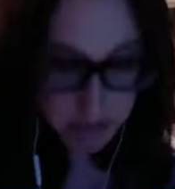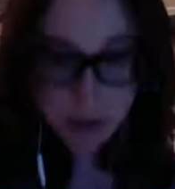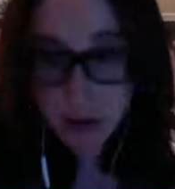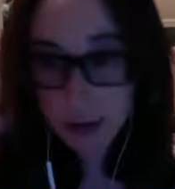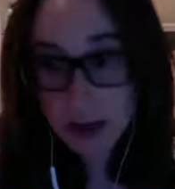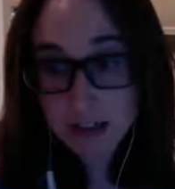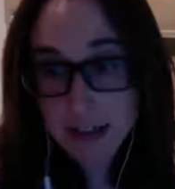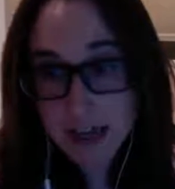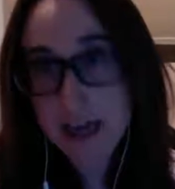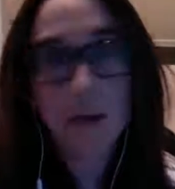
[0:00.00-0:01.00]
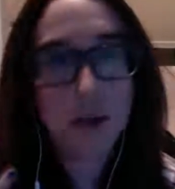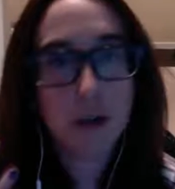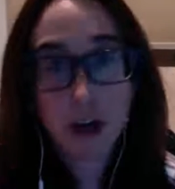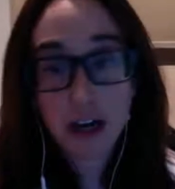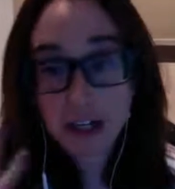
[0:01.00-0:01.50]
as they were
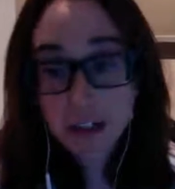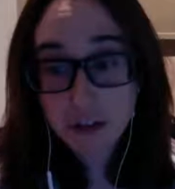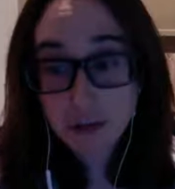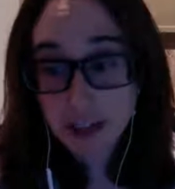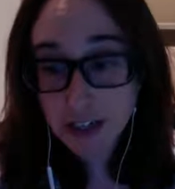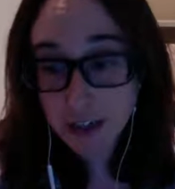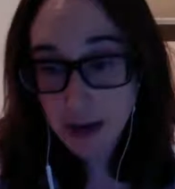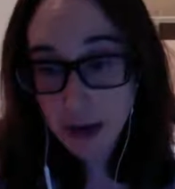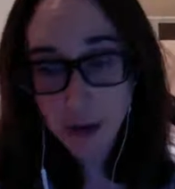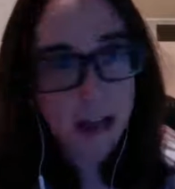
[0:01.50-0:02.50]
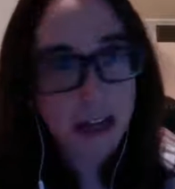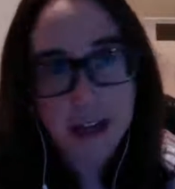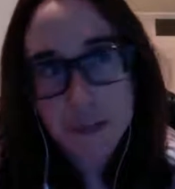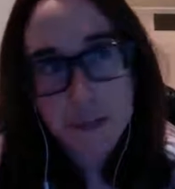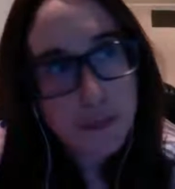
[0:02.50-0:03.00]
trying to figure out like
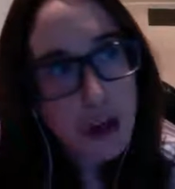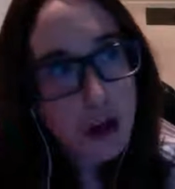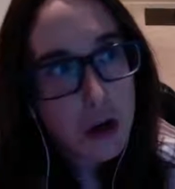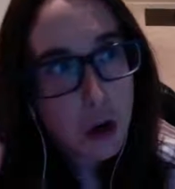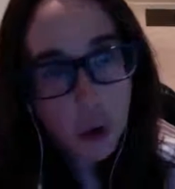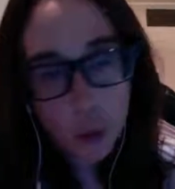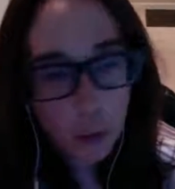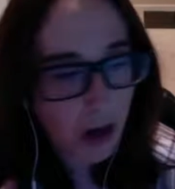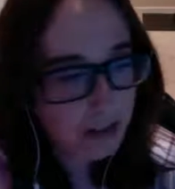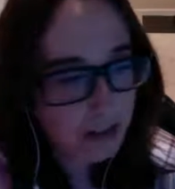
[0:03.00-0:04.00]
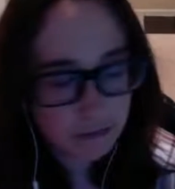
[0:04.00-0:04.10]
what